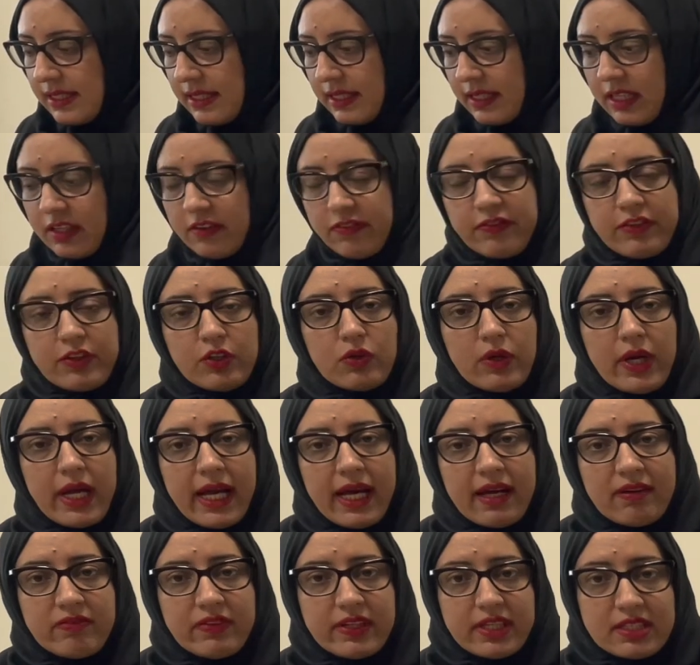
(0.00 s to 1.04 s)
if you
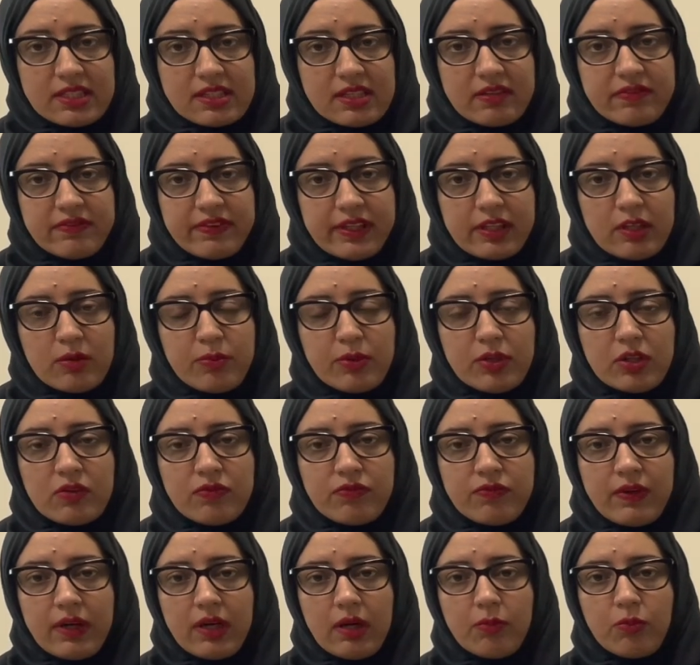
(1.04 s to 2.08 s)
have it available
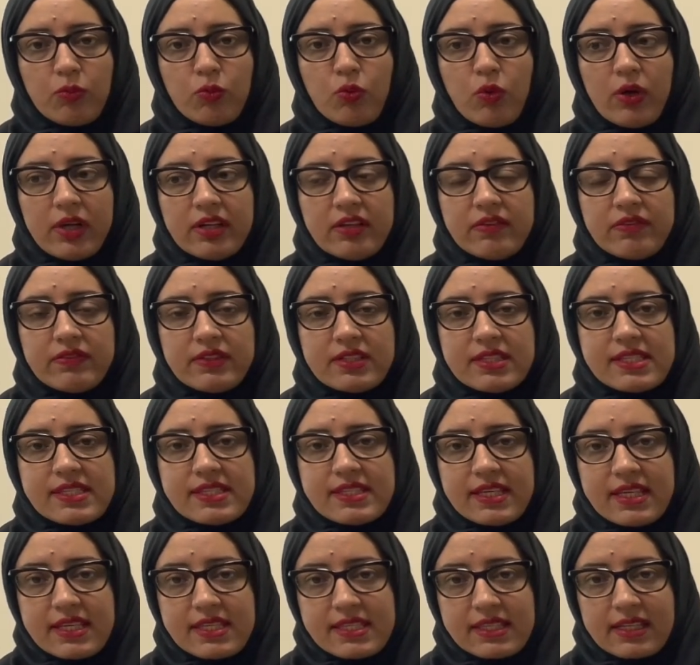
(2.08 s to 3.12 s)
from one of the
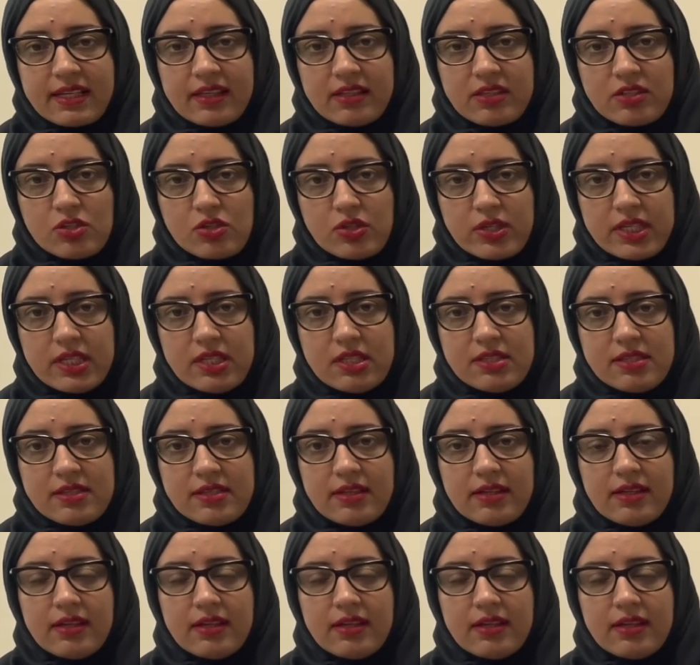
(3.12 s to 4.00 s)
6 countries,